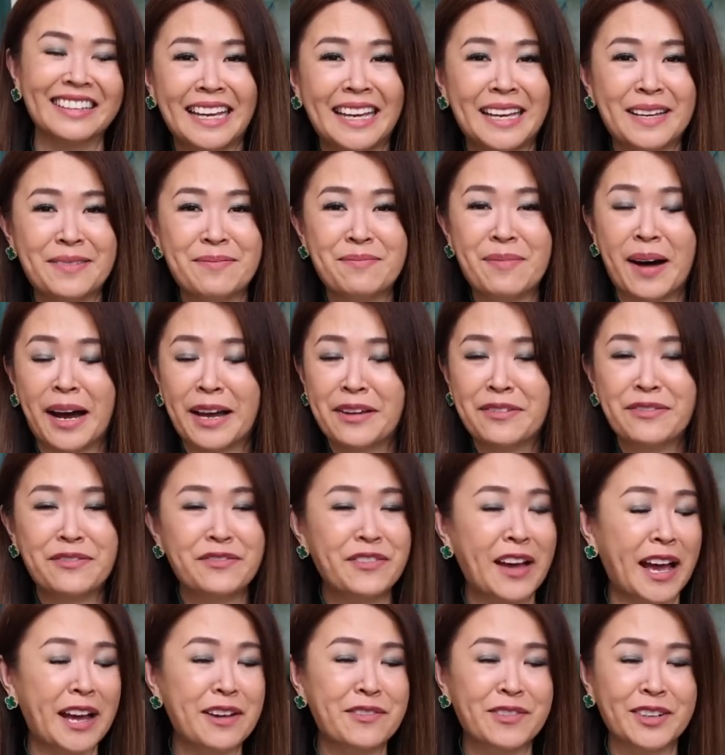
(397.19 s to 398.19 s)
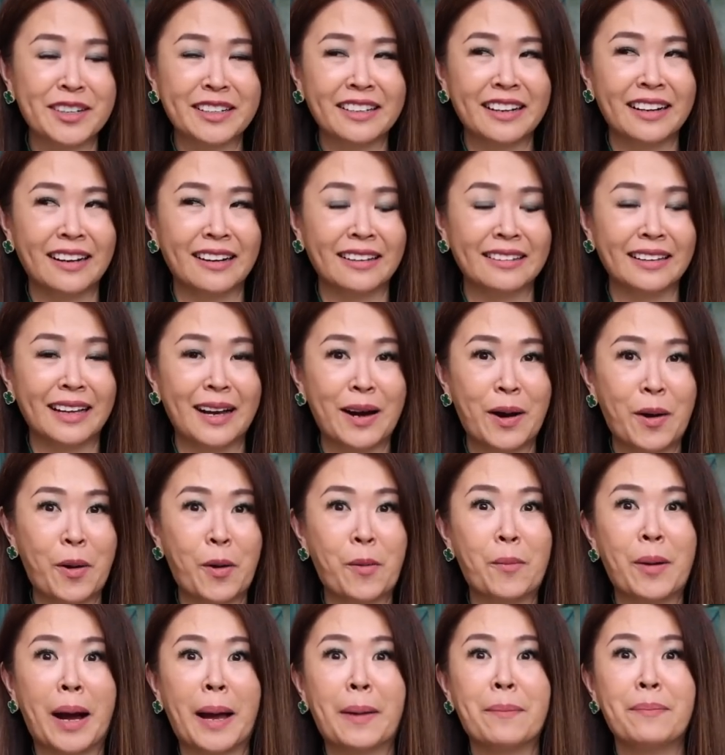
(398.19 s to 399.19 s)
in my favorite color, or
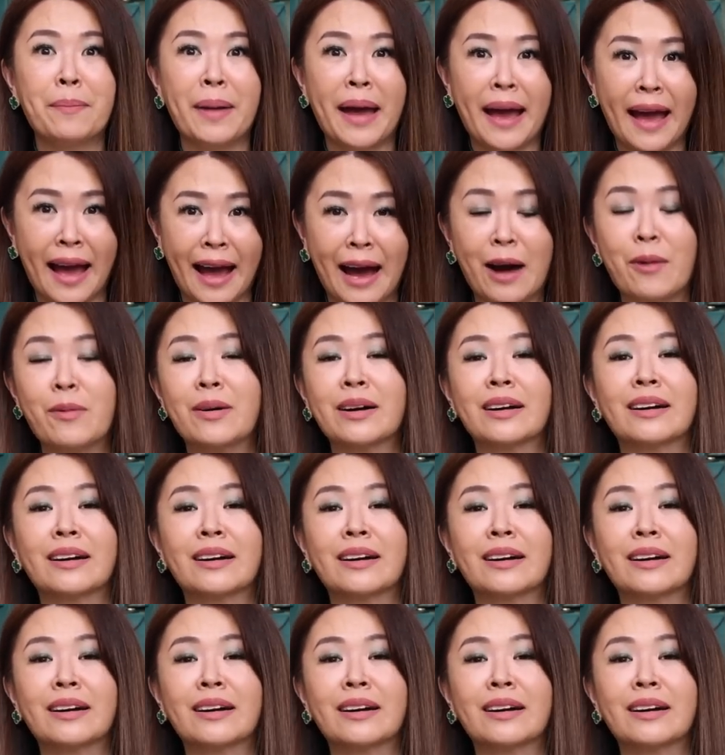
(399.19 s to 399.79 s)
my power